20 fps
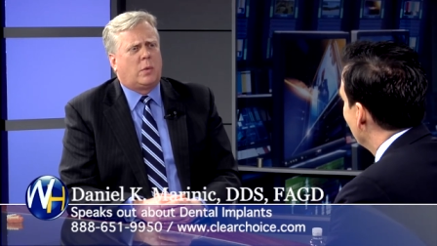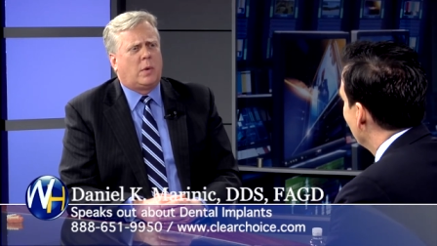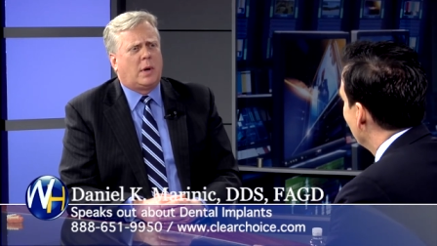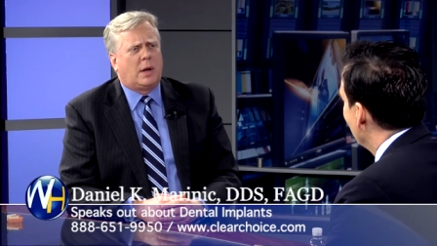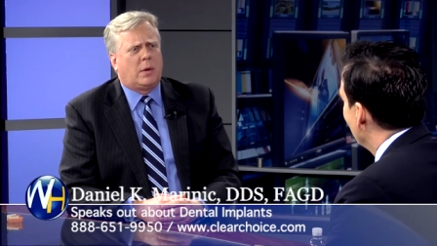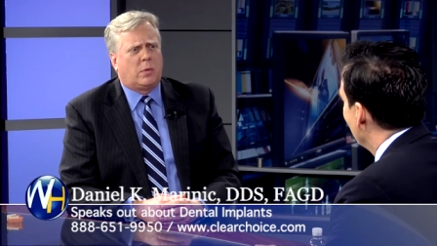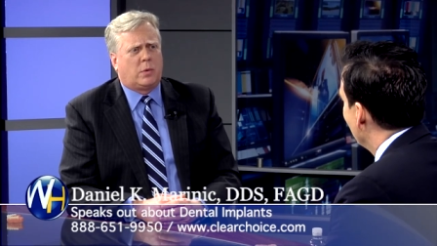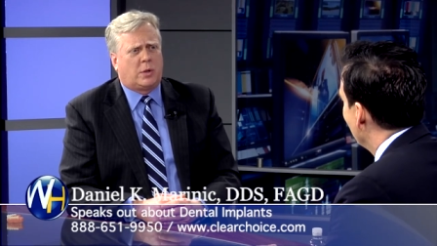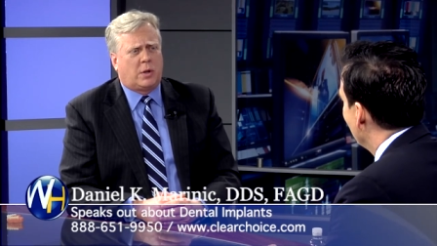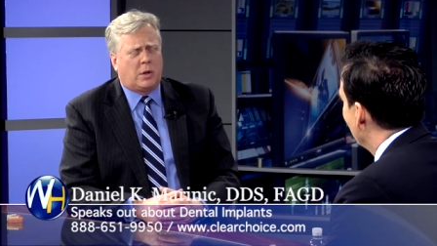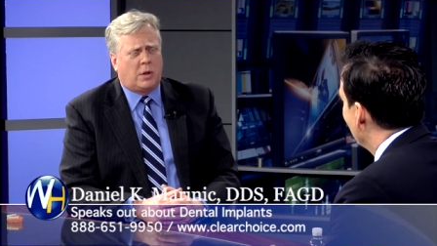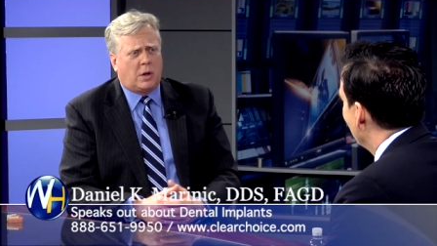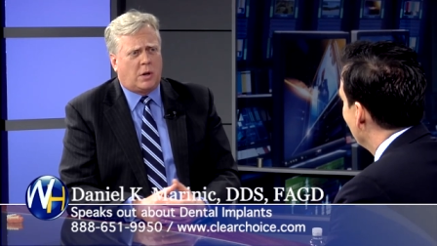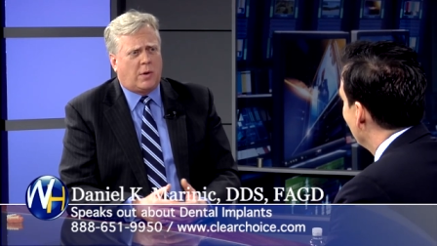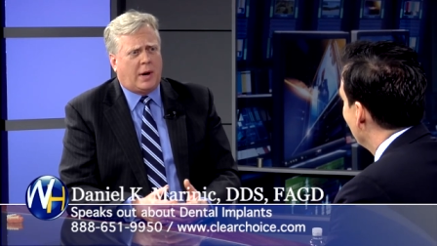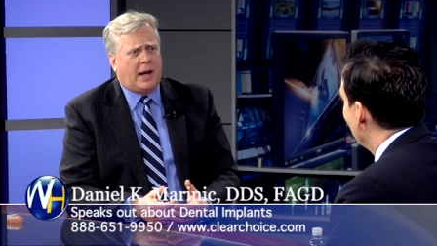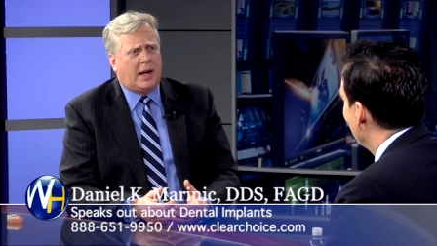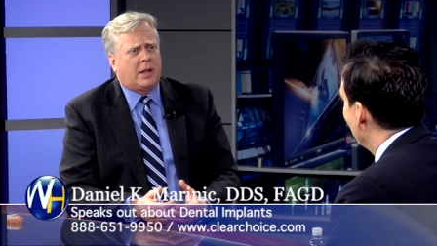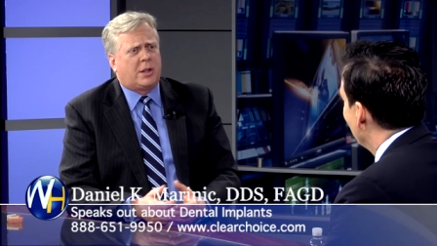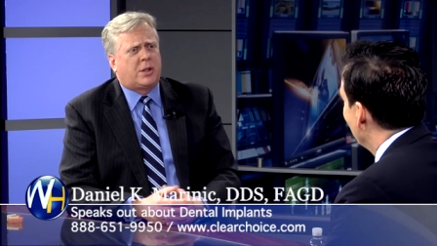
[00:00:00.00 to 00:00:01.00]
went to her
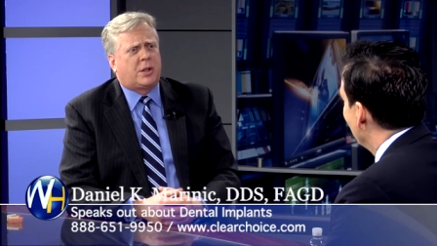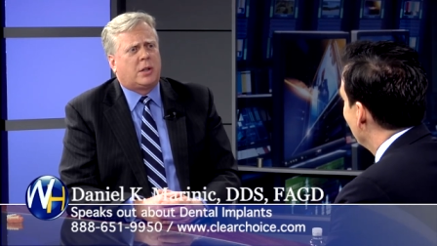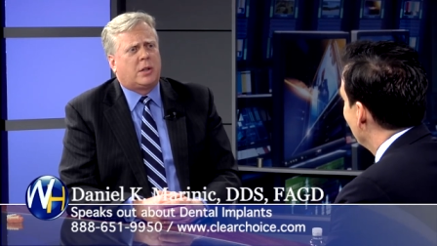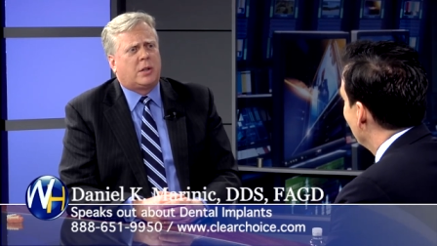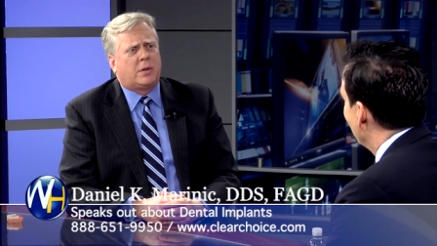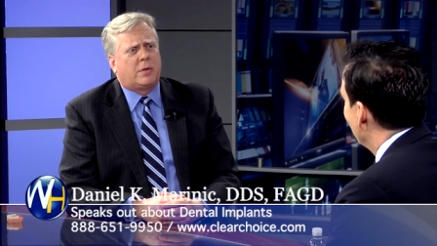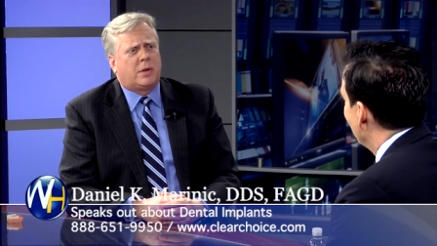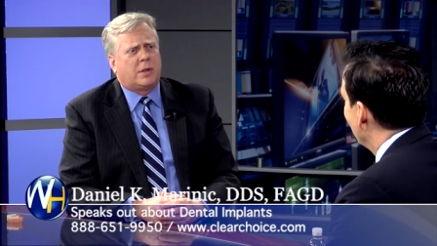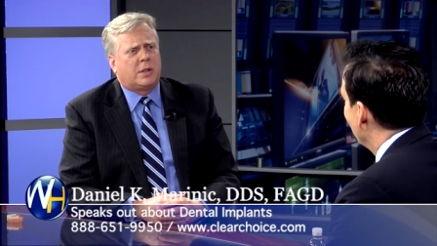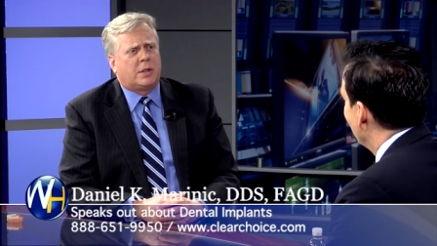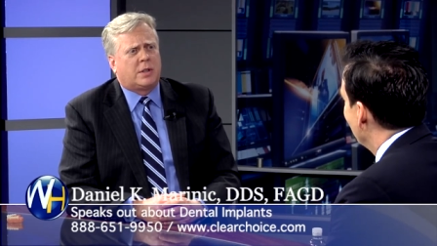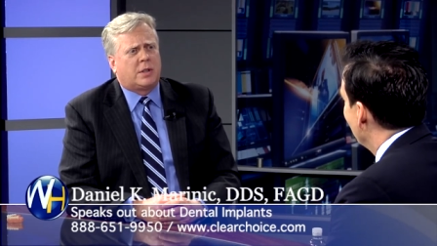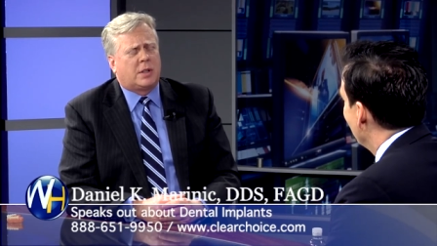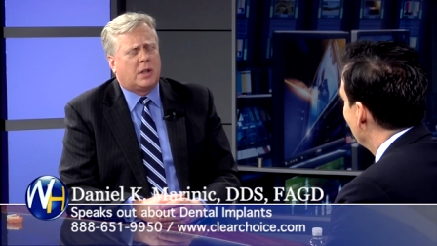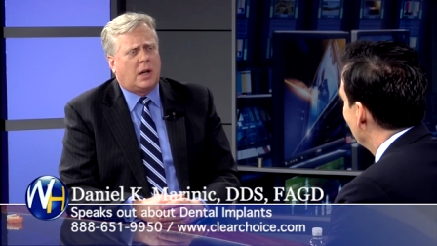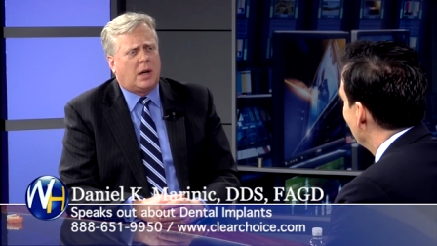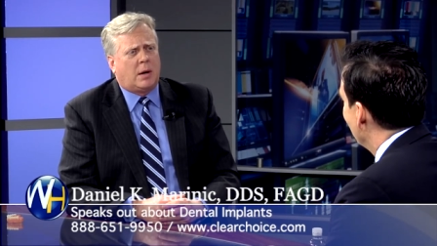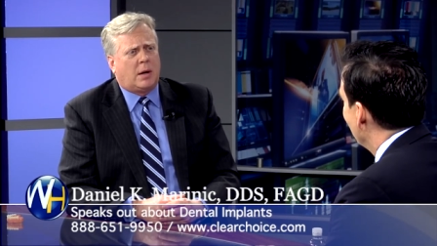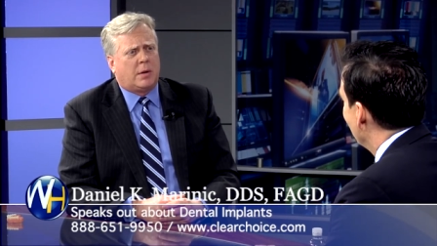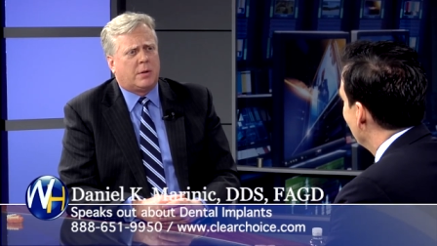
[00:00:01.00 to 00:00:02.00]
grandchildren's
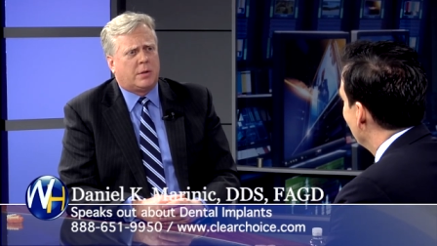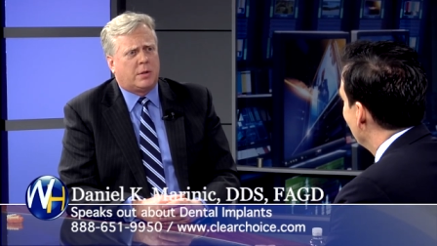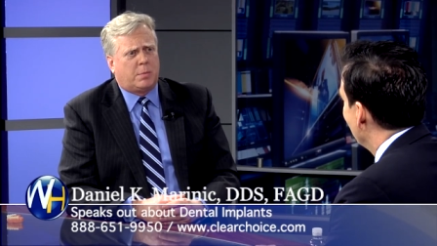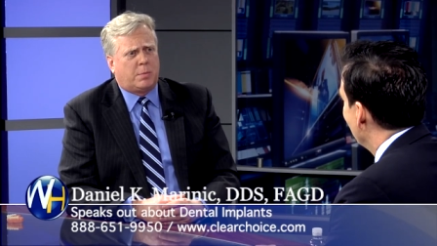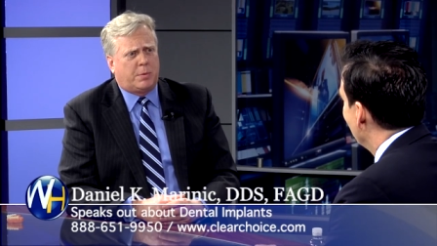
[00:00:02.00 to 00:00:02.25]
uh,